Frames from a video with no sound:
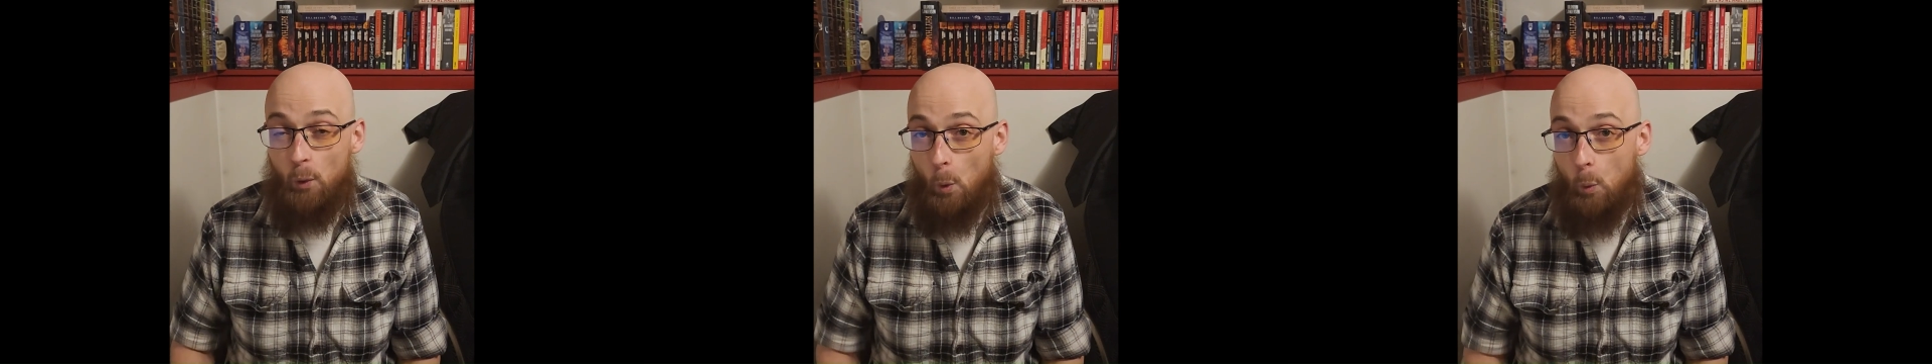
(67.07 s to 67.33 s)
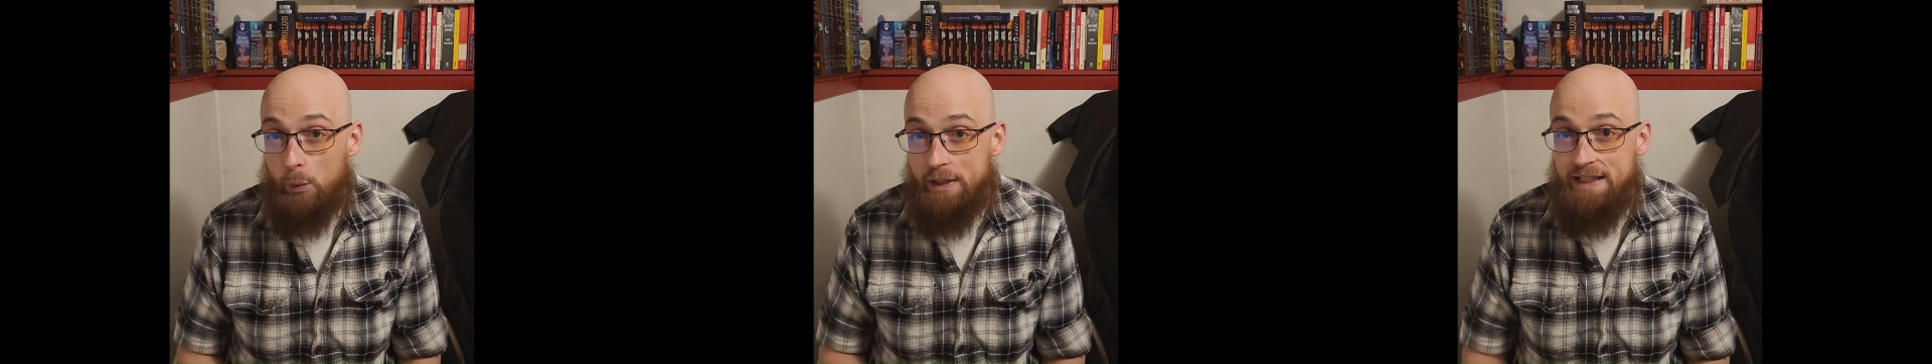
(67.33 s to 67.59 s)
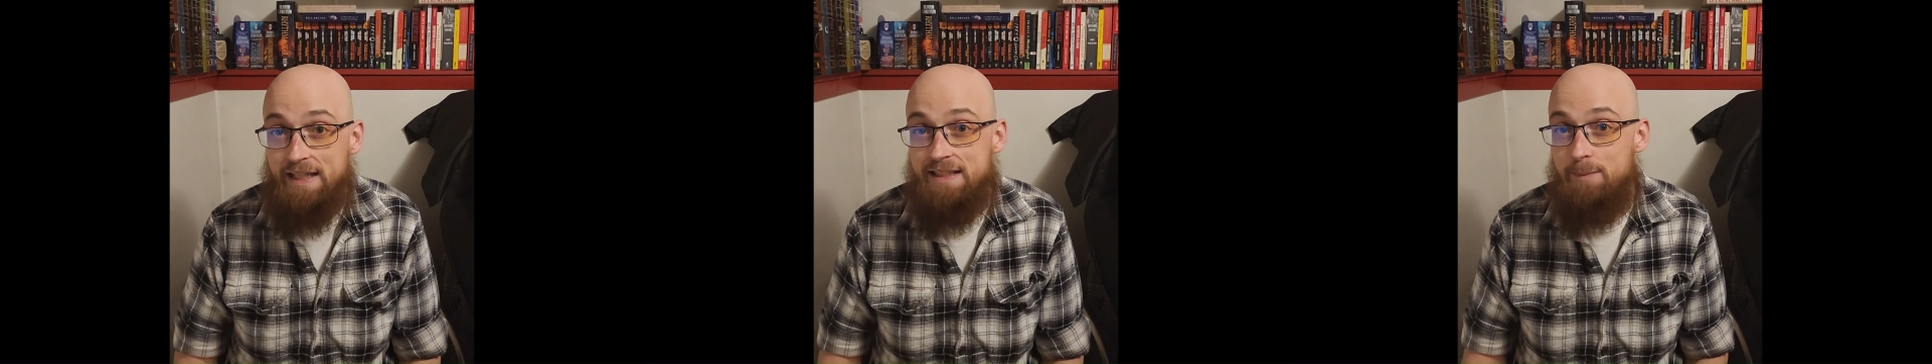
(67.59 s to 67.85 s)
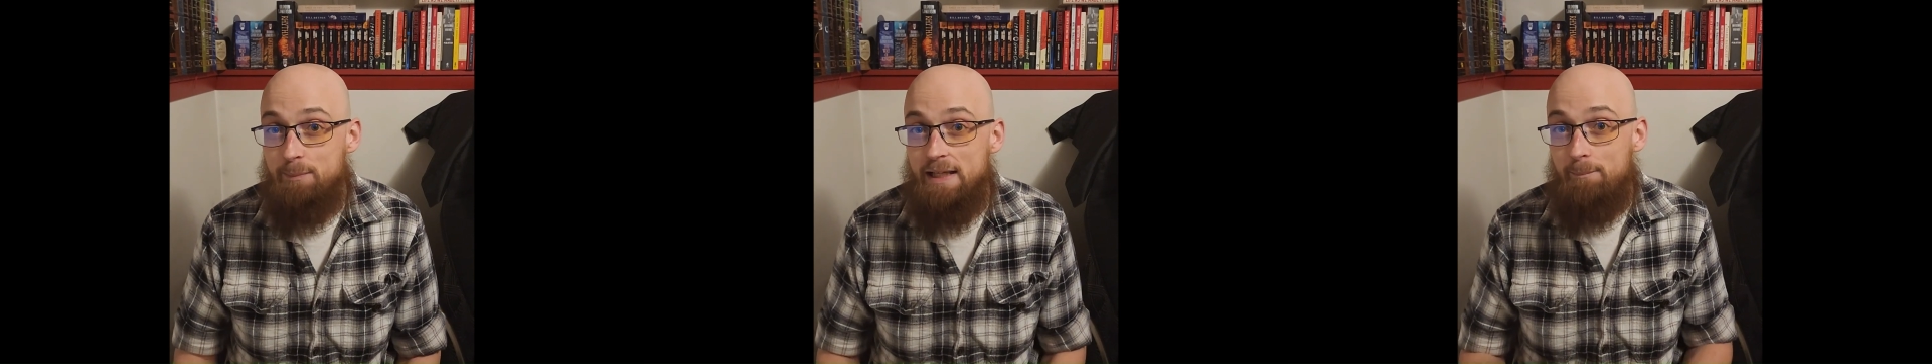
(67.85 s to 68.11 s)
only get to
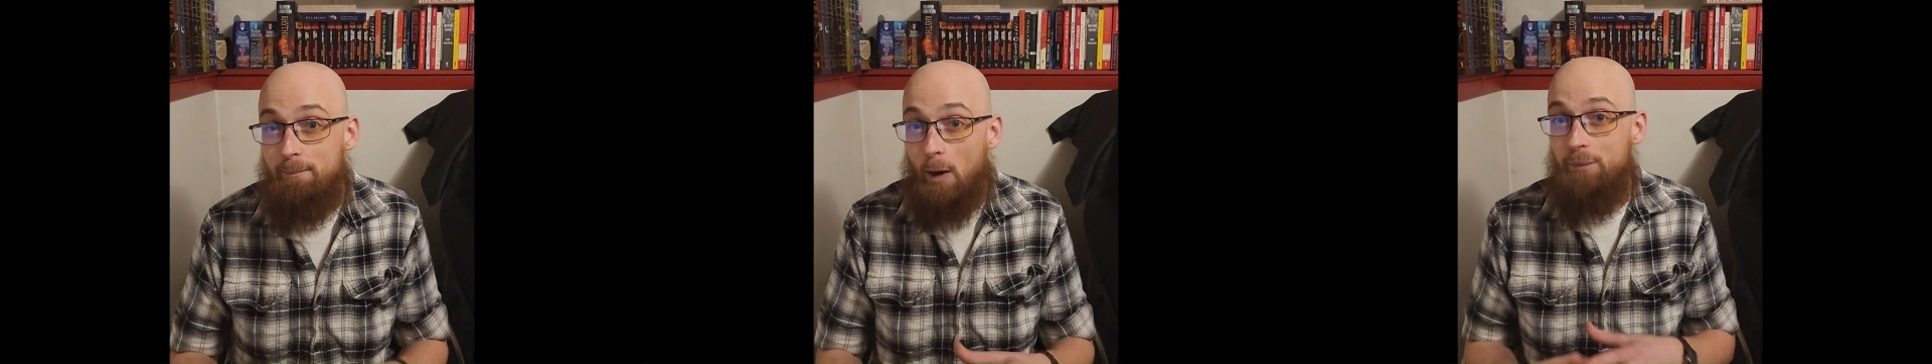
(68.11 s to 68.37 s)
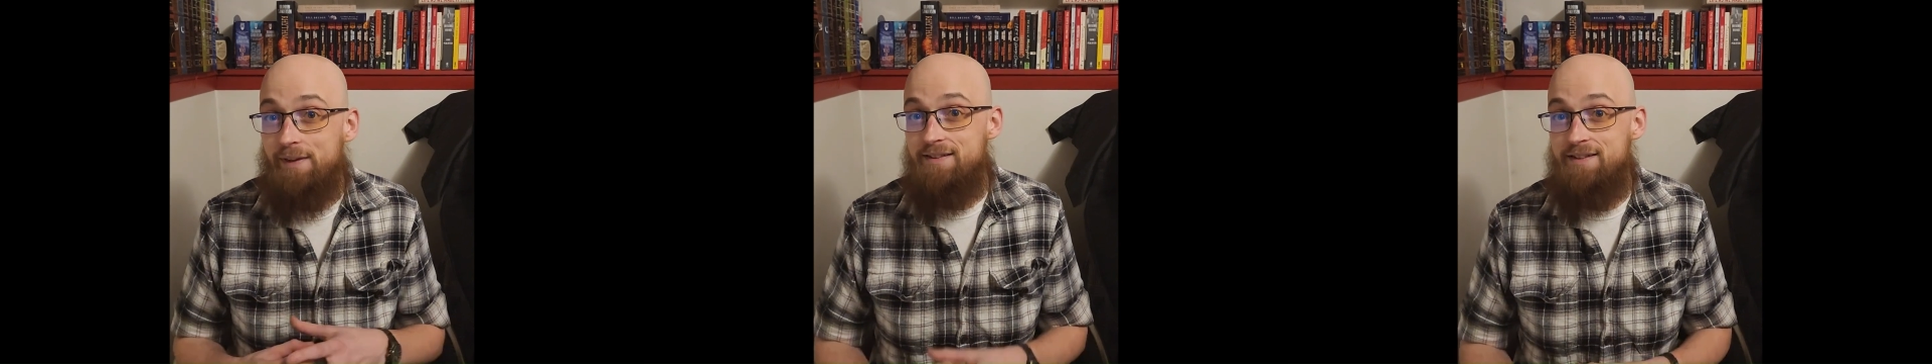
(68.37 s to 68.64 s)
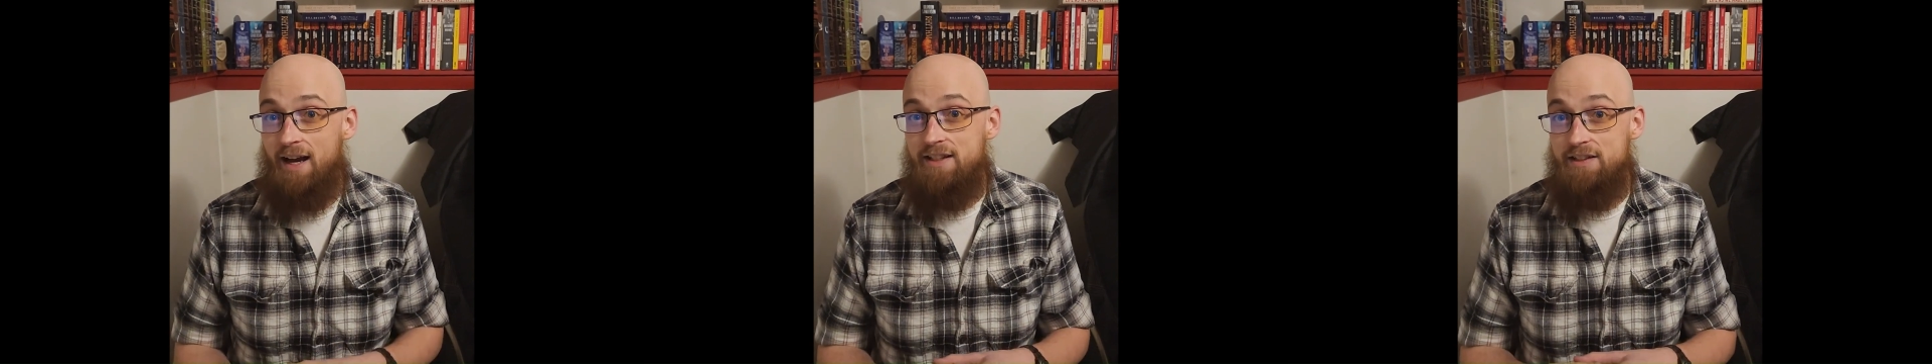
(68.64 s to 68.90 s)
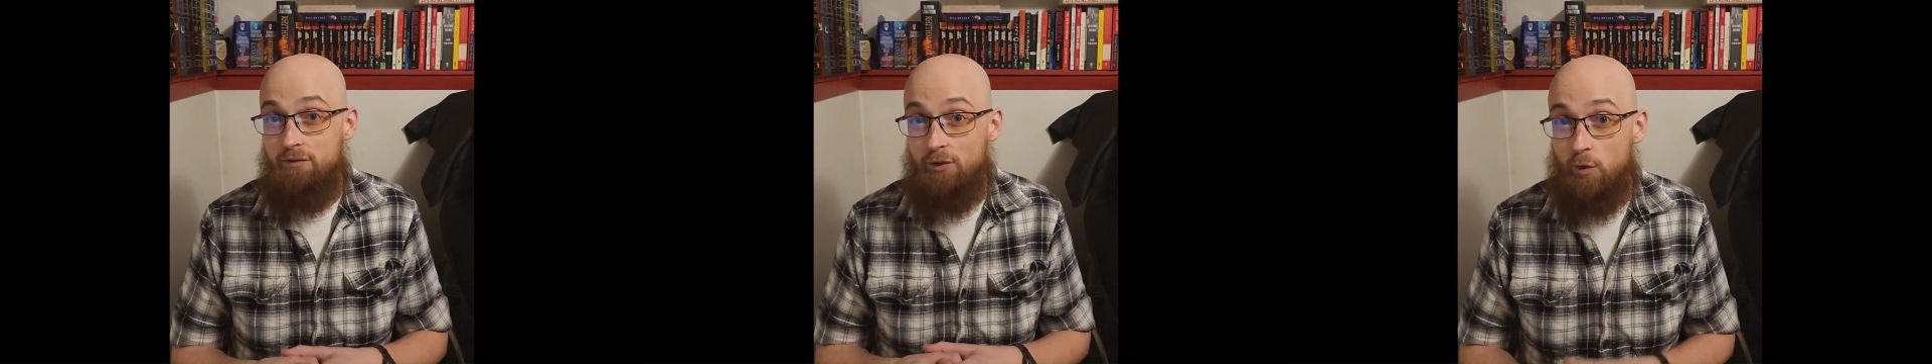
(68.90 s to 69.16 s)
be about the size
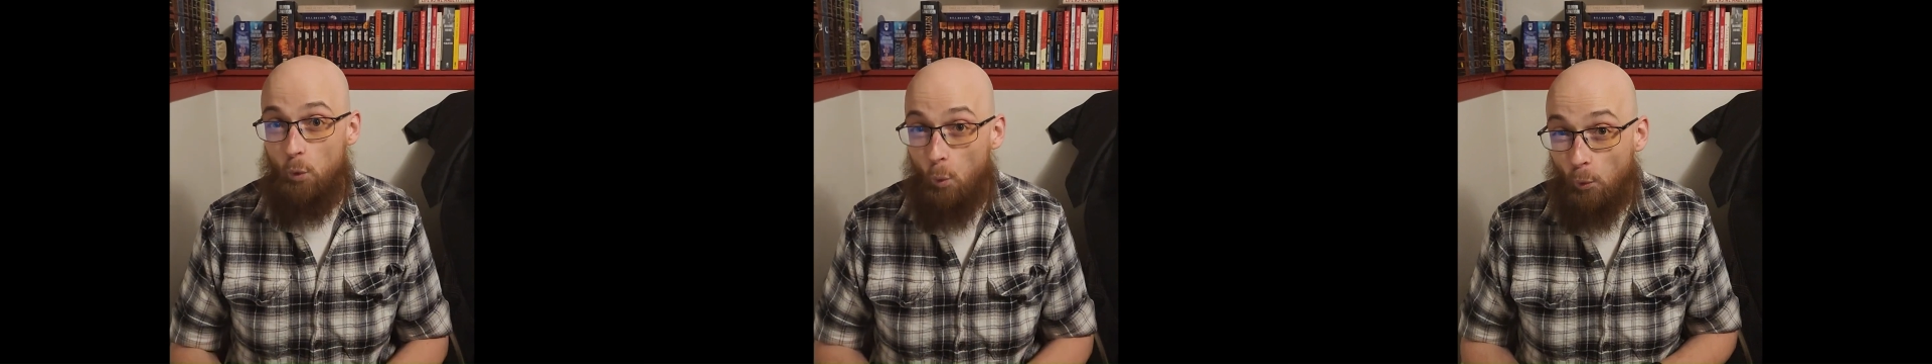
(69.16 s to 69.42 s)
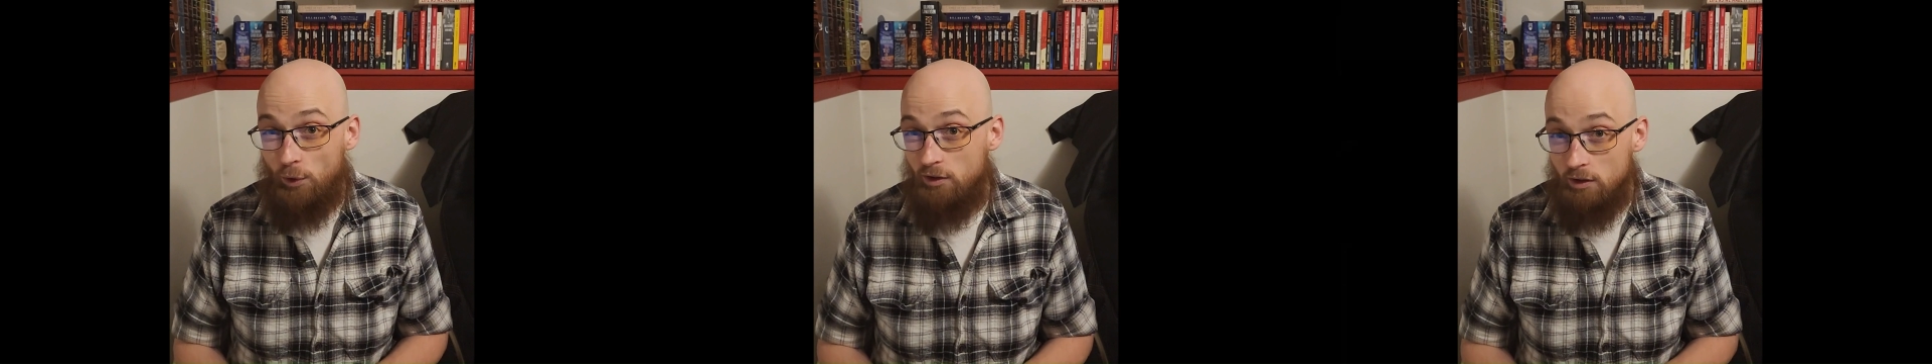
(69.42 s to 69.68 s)
of a quarter.